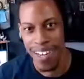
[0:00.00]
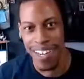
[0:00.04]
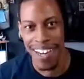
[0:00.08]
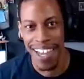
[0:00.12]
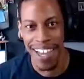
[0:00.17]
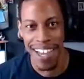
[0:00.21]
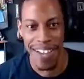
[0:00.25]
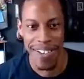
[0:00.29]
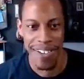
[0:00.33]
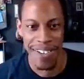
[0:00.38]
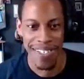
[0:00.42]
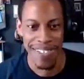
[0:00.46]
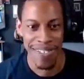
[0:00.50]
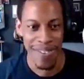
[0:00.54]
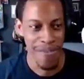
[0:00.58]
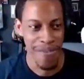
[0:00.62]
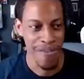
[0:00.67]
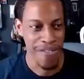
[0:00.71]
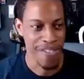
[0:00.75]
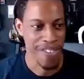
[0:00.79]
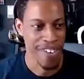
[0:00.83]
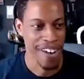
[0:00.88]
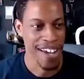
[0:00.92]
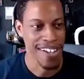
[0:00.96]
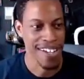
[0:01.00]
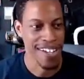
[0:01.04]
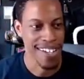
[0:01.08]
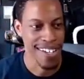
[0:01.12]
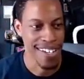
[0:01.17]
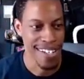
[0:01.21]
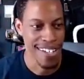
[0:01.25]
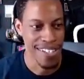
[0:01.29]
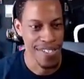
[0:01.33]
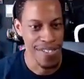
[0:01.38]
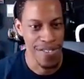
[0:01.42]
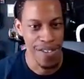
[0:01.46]
now. It's overcrowded,
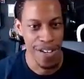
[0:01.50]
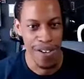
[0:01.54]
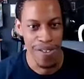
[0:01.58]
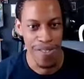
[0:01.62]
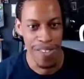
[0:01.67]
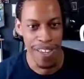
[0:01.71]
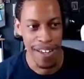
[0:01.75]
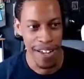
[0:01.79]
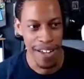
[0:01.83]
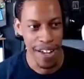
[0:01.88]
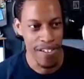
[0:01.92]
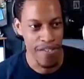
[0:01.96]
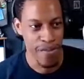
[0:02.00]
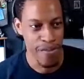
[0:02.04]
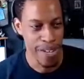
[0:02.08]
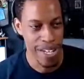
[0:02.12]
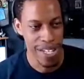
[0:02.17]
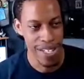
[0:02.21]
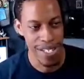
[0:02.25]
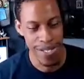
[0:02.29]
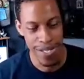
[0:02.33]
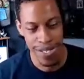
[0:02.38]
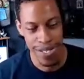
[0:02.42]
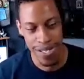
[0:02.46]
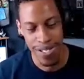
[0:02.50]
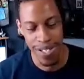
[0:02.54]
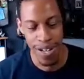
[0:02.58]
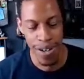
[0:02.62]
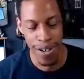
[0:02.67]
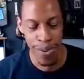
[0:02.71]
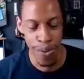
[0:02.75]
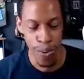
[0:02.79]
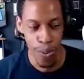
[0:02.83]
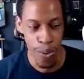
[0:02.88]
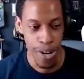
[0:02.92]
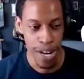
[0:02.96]
and their government is
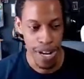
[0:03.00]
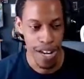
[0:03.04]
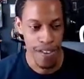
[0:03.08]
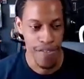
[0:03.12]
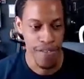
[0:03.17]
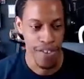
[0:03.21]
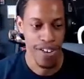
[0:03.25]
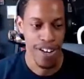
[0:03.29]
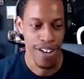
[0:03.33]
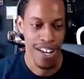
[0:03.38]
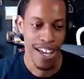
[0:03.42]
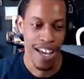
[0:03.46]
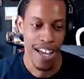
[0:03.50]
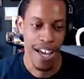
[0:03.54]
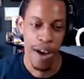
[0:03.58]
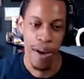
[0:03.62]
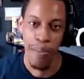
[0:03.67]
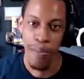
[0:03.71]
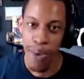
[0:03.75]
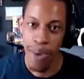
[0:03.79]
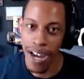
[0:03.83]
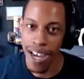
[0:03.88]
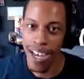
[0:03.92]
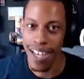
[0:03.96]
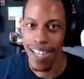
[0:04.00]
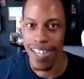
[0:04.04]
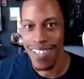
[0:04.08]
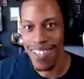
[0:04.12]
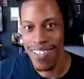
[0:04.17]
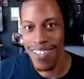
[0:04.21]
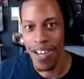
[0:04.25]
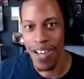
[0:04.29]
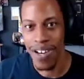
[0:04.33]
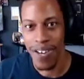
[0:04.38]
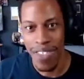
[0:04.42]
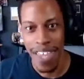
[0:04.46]
whatever. But
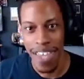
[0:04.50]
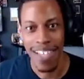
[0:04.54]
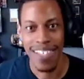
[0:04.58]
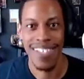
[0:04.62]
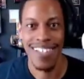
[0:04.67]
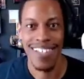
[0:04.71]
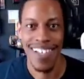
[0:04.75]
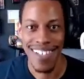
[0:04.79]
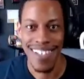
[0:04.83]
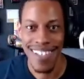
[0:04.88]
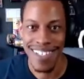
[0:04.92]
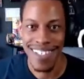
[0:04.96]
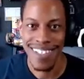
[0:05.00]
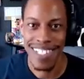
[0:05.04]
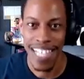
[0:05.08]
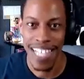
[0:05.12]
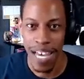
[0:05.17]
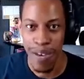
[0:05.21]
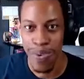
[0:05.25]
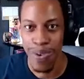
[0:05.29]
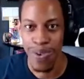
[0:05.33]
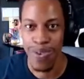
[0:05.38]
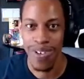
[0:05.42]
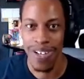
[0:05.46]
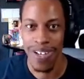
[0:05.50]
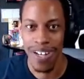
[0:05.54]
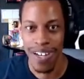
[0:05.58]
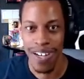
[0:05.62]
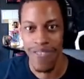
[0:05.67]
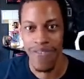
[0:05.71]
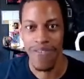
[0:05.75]
that's another example of a